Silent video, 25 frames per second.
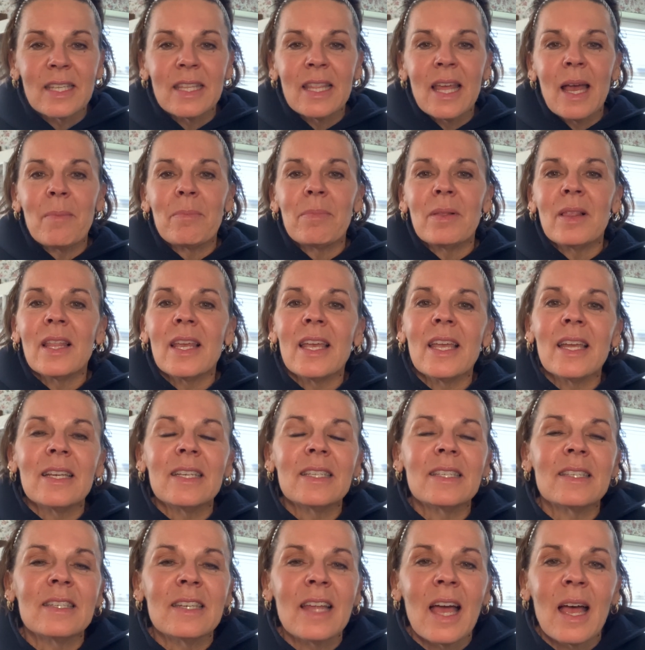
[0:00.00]
And that plan
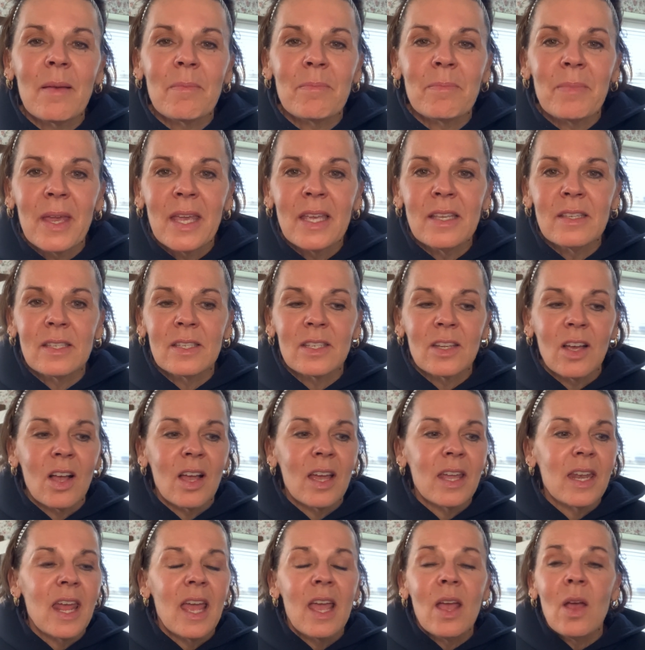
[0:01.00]
is not based
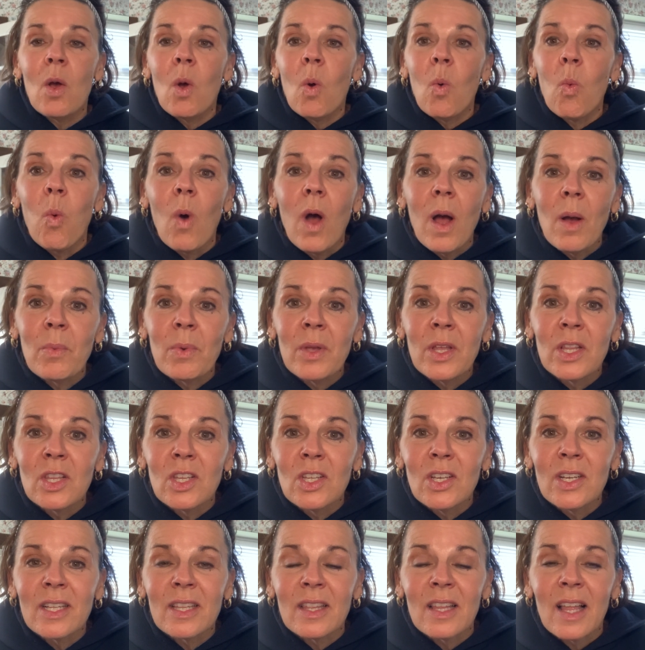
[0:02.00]
on what we
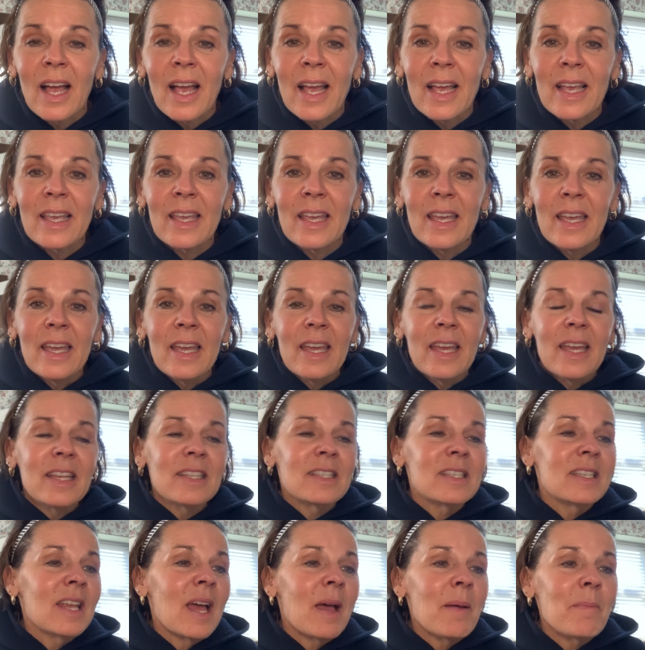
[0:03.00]
look like,
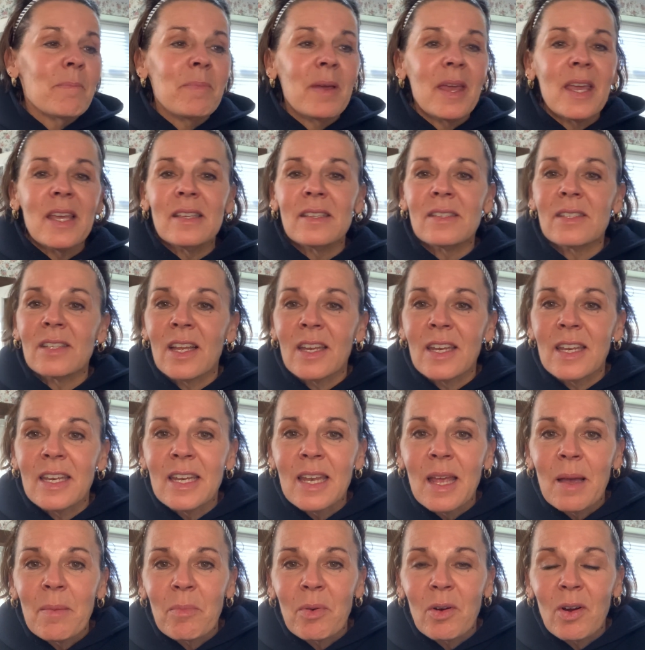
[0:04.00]
it's not based on a
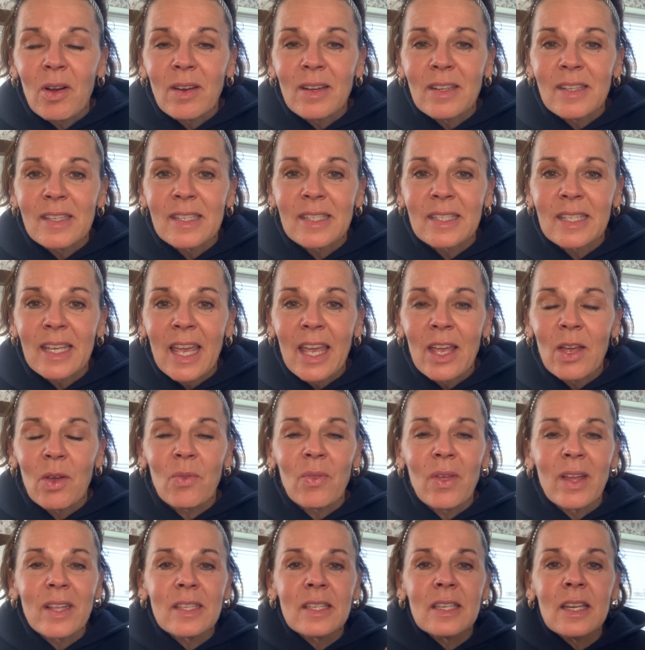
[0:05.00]
number on a scale.
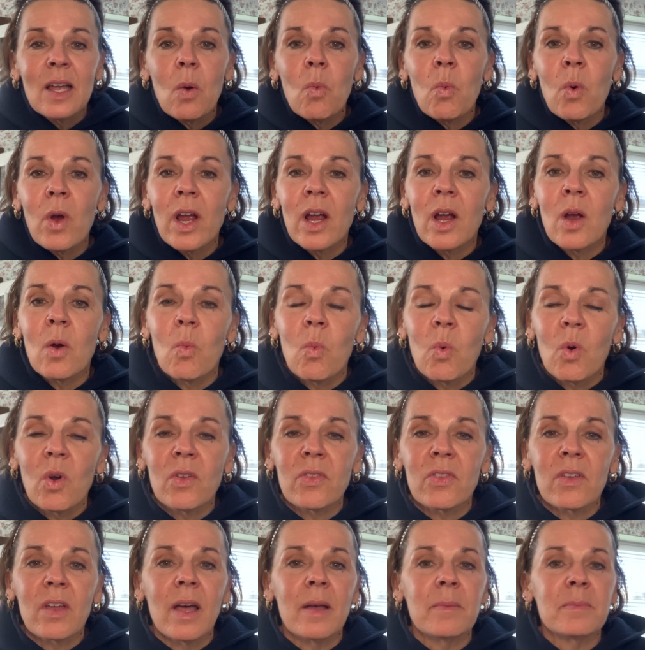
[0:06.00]
That's not where our
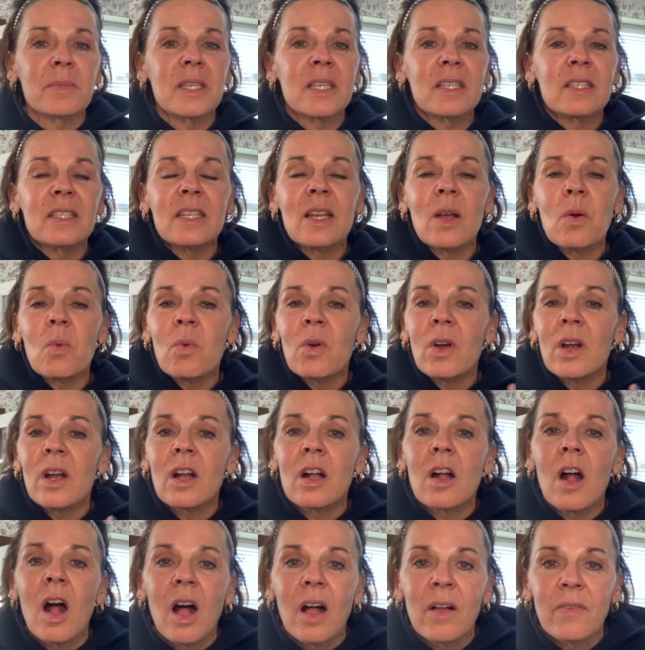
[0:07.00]
worth comes, that's not where our
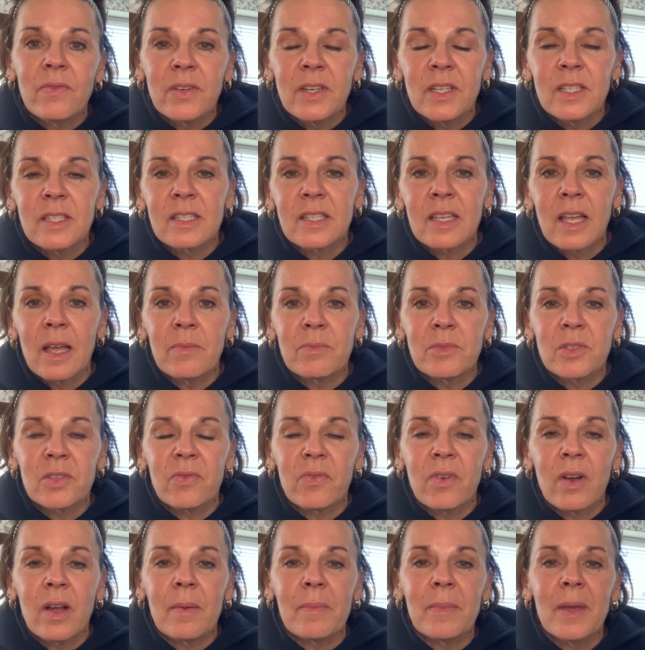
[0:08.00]
confidence comes
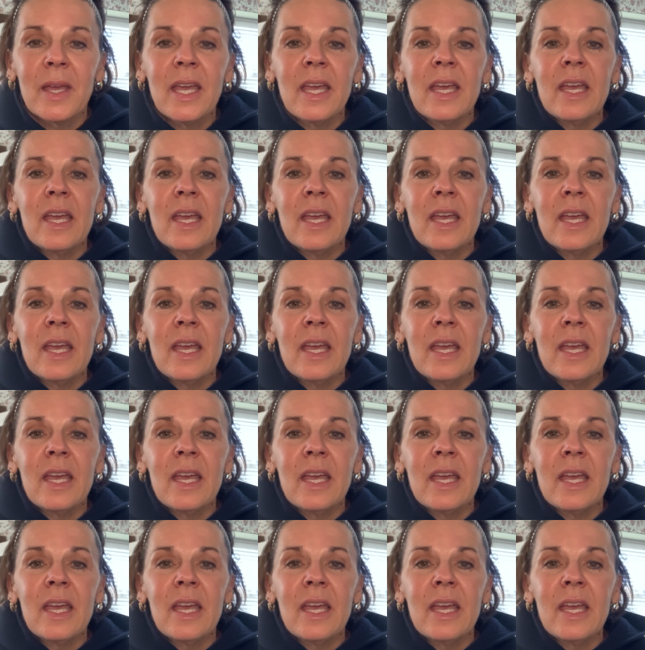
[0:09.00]
from.